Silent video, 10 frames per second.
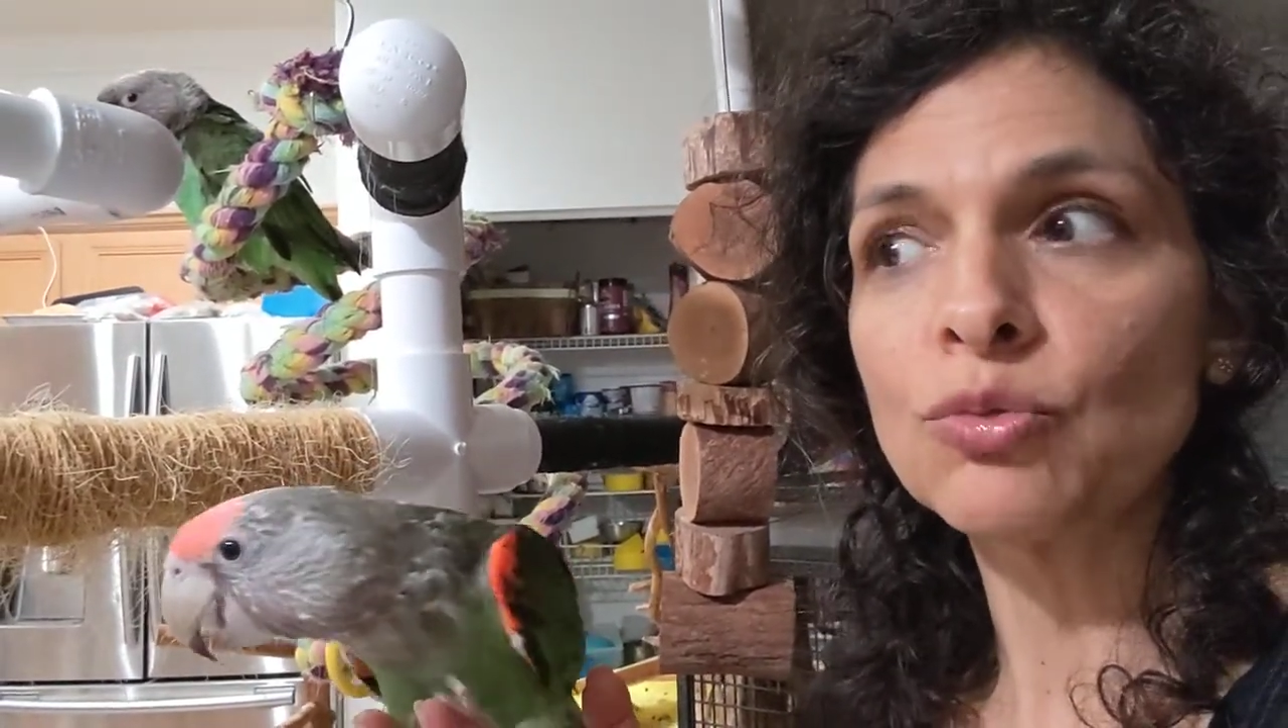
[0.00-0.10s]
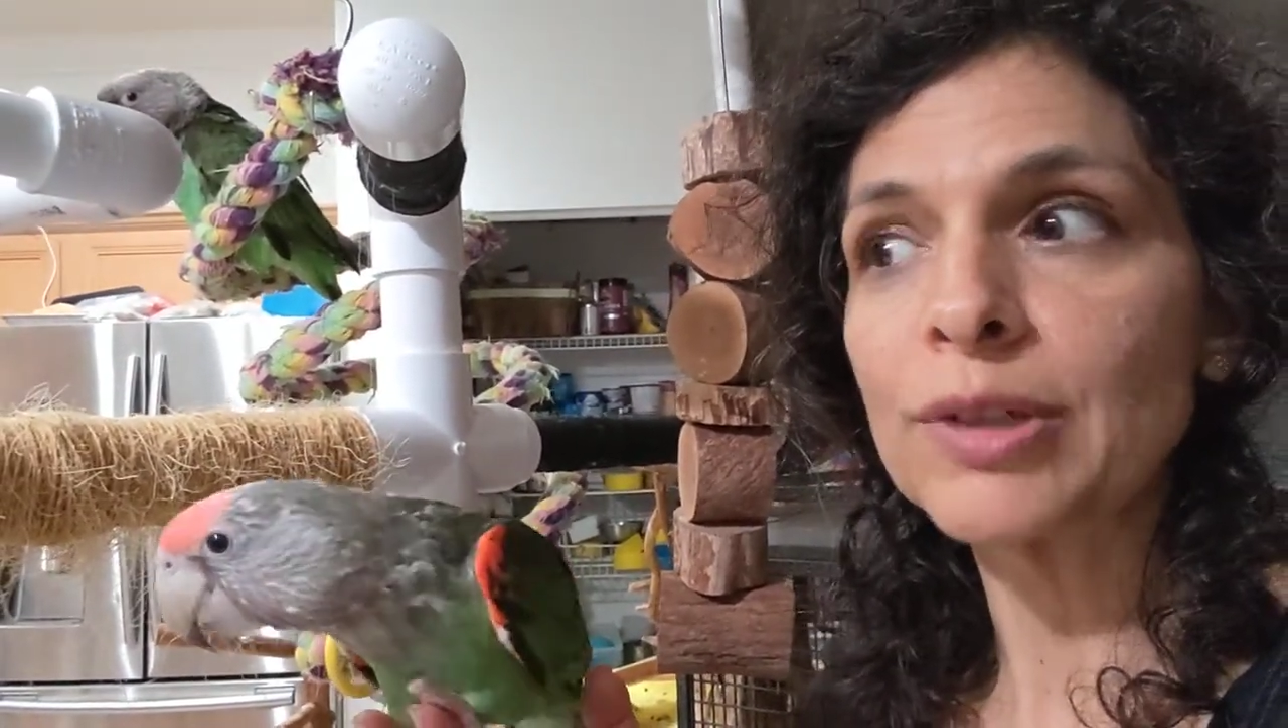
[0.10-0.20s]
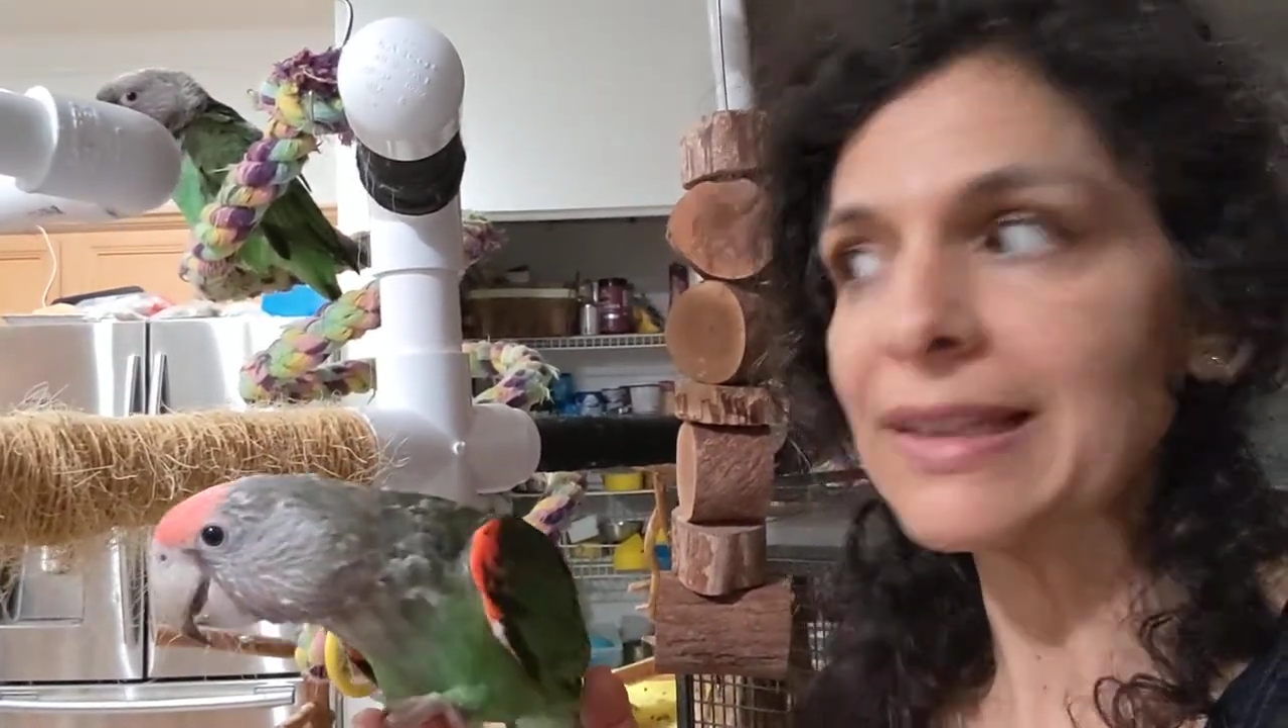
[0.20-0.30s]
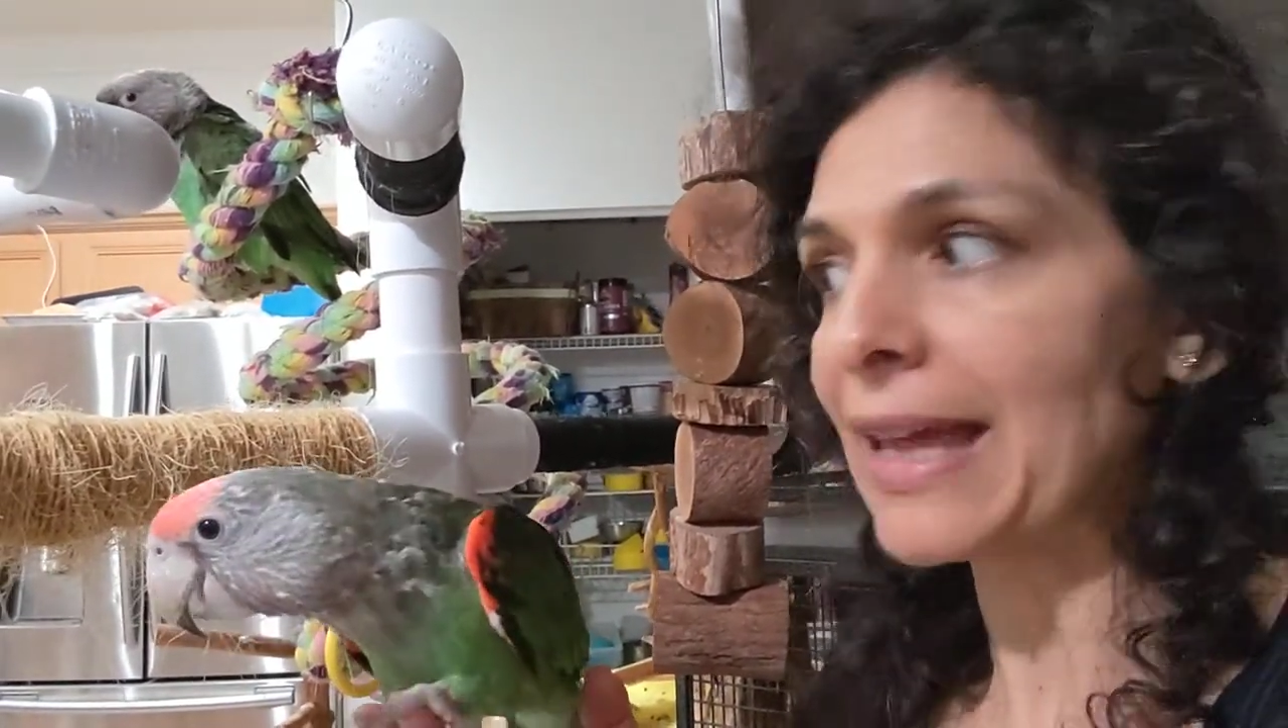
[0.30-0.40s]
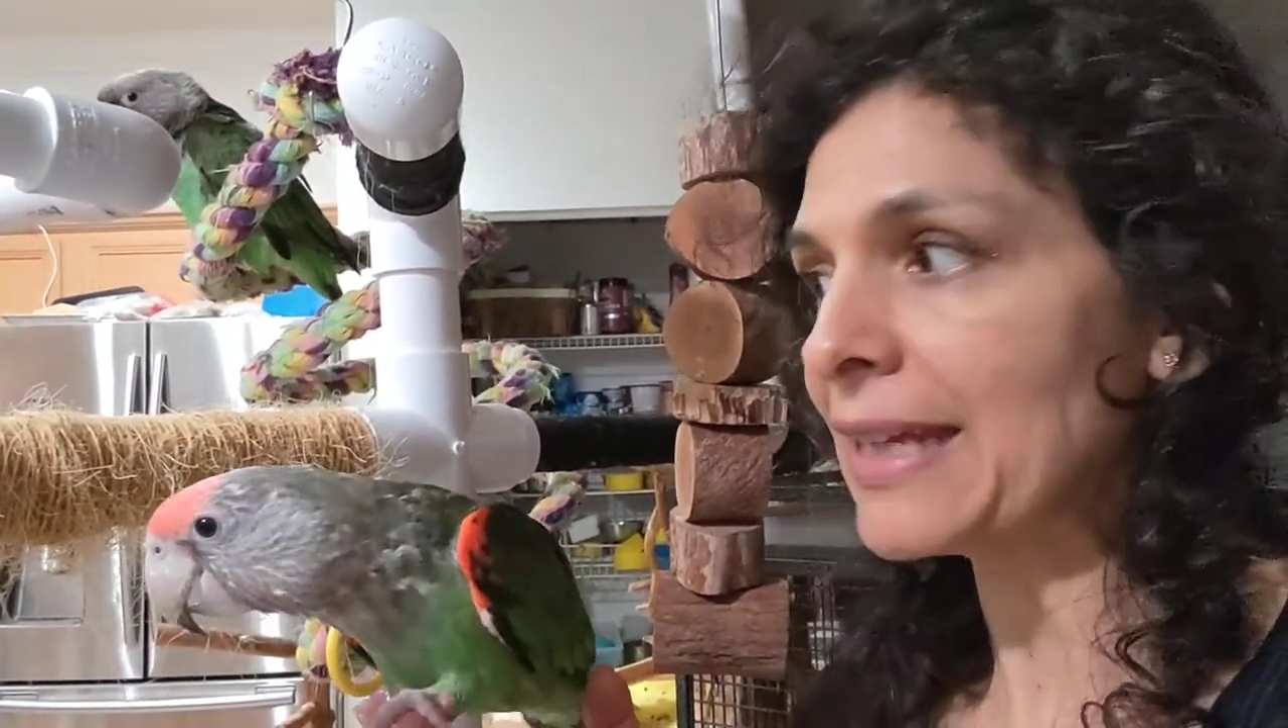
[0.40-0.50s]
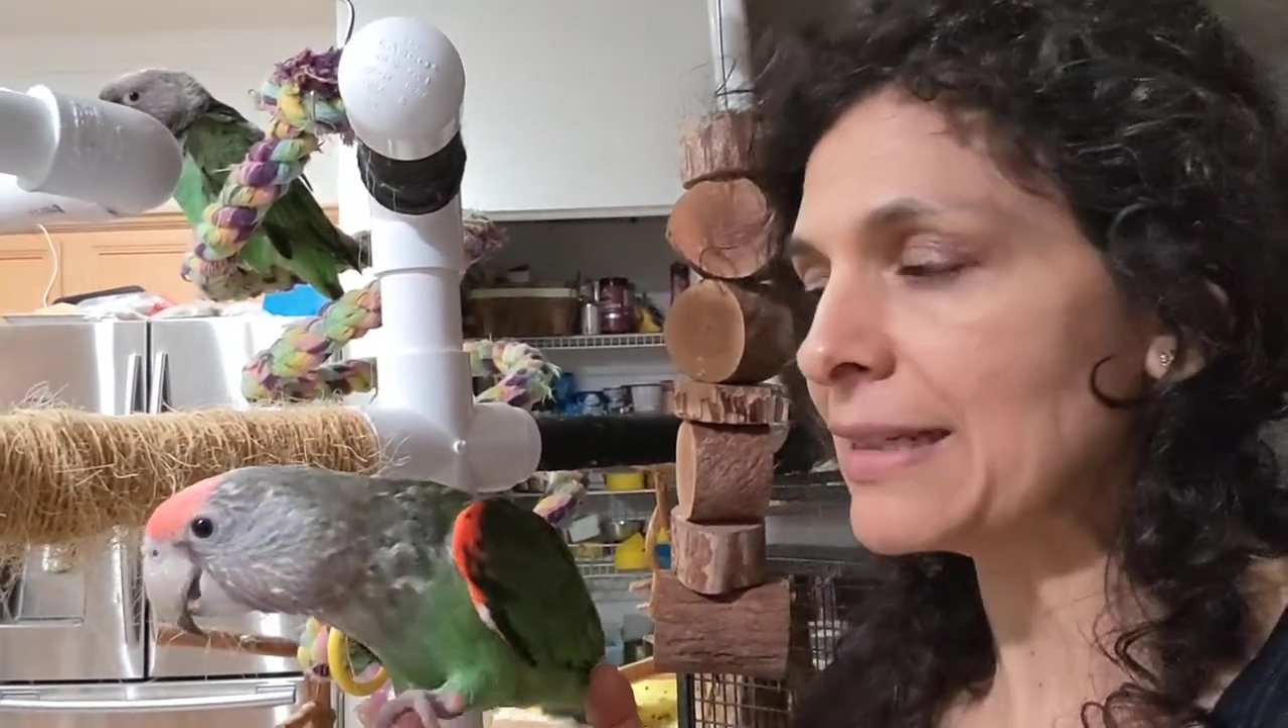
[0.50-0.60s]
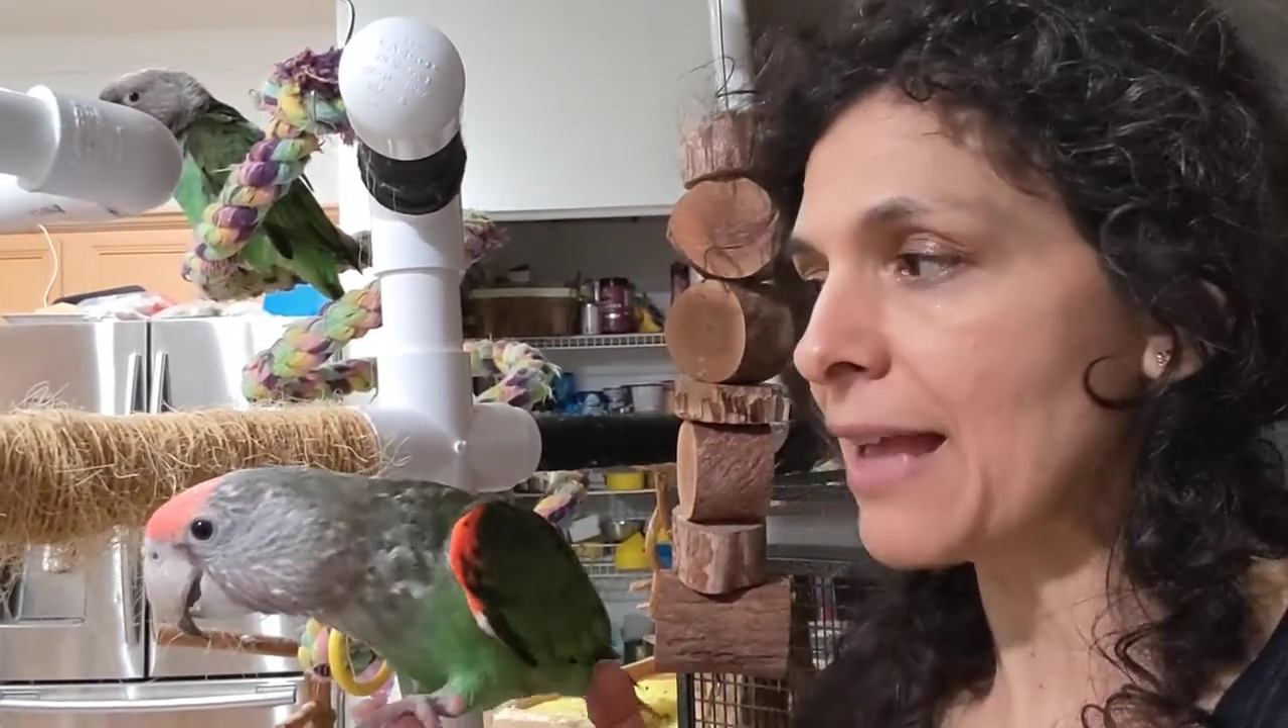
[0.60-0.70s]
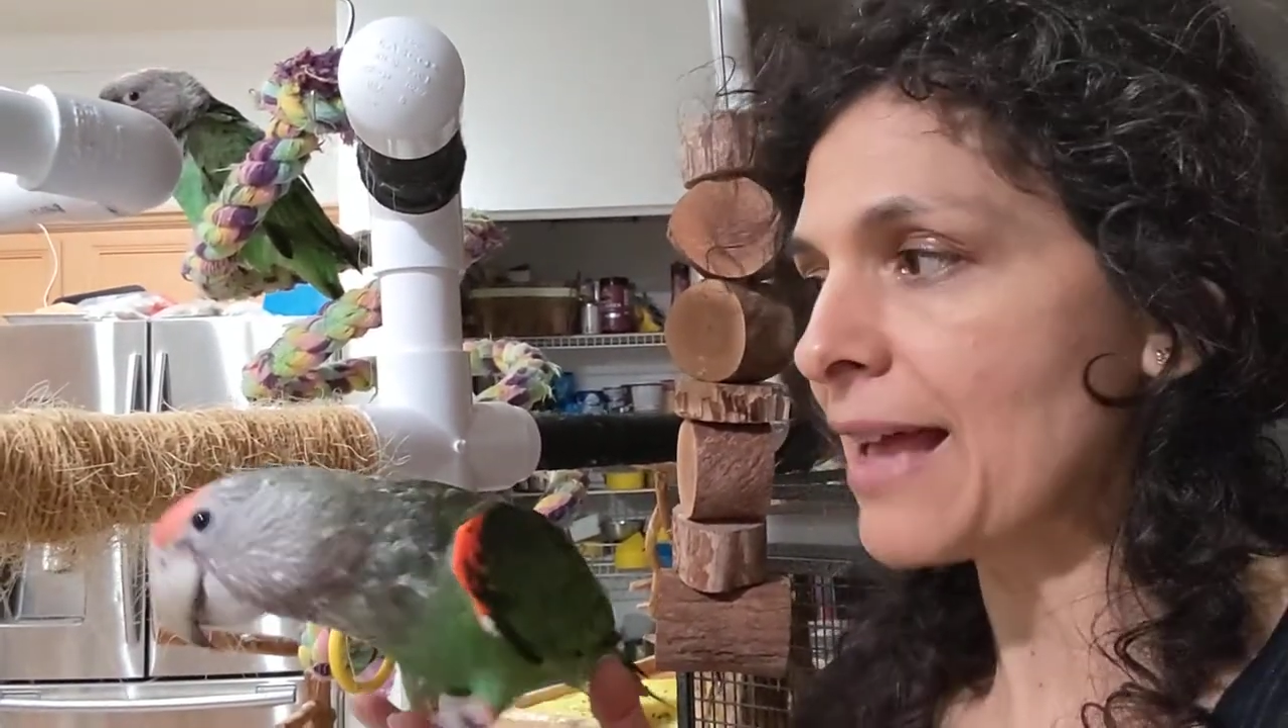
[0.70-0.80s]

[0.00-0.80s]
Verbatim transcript: relate